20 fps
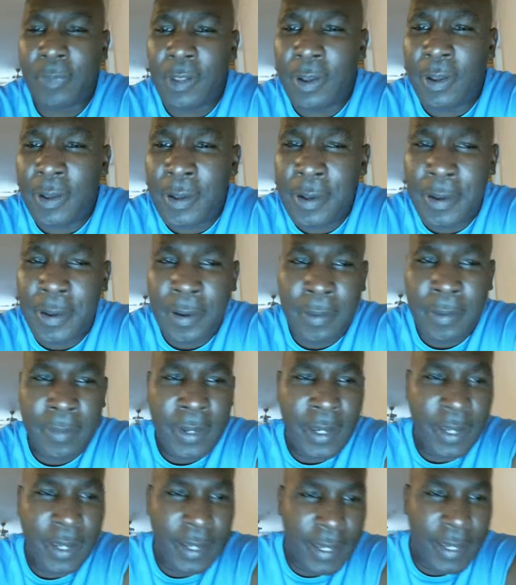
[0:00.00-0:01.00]

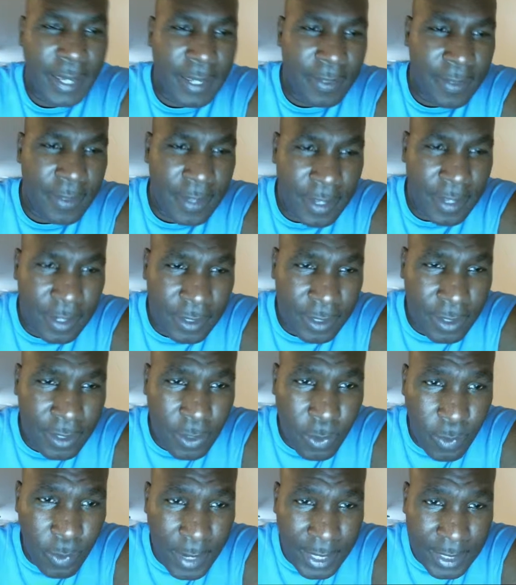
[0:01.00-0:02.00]
And this
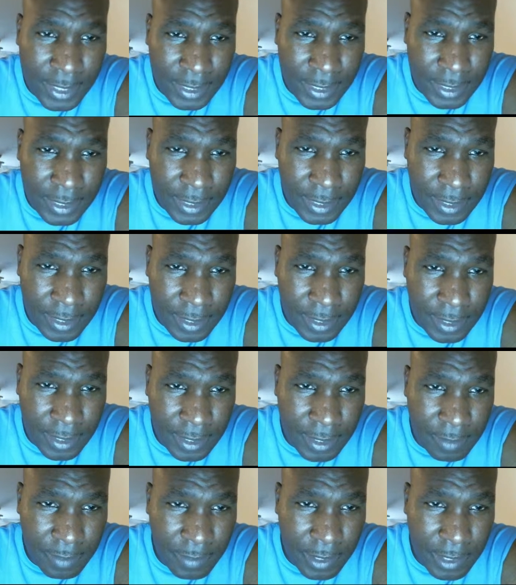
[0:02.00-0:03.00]
question,
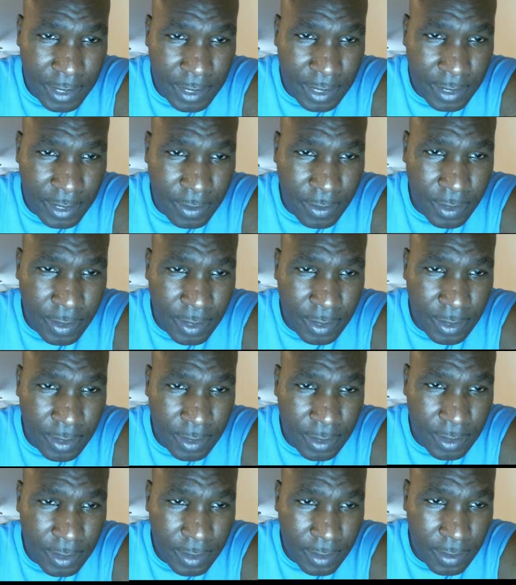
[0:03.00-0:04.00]
let me click on it.
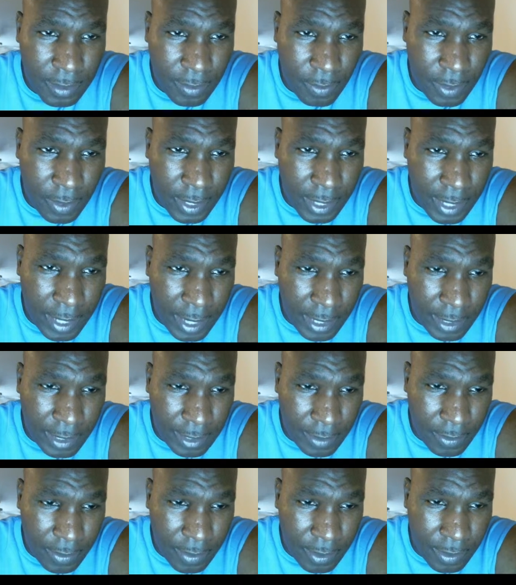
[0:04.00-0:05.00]
Or can I
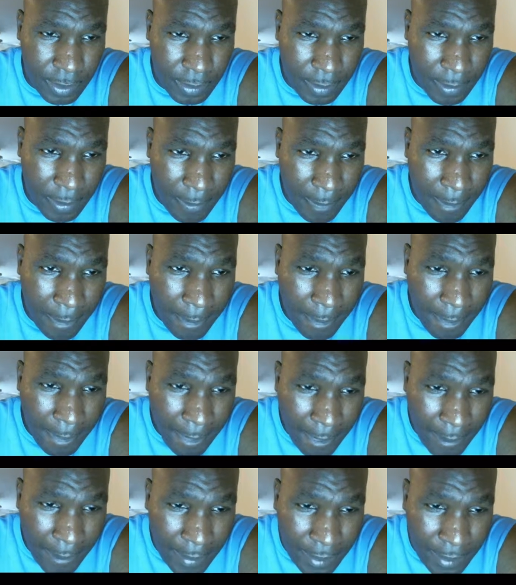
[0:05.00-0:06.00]
click on it? It